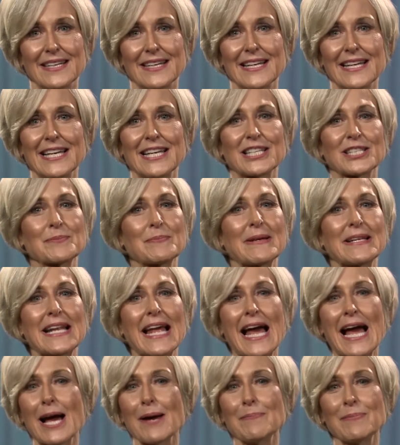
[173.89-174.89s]
He has been
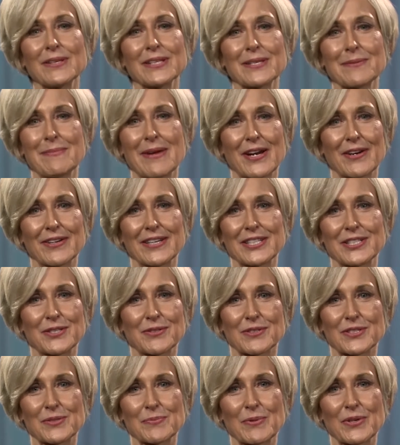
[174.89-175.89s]
happily married to
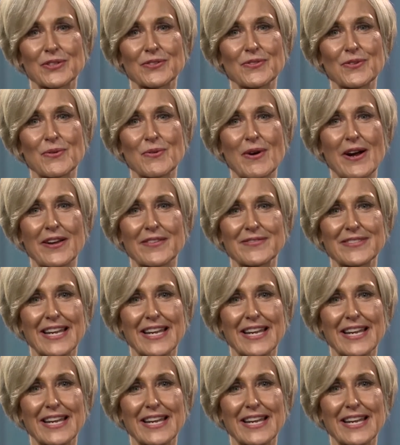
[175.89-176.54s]
his beautiful wife,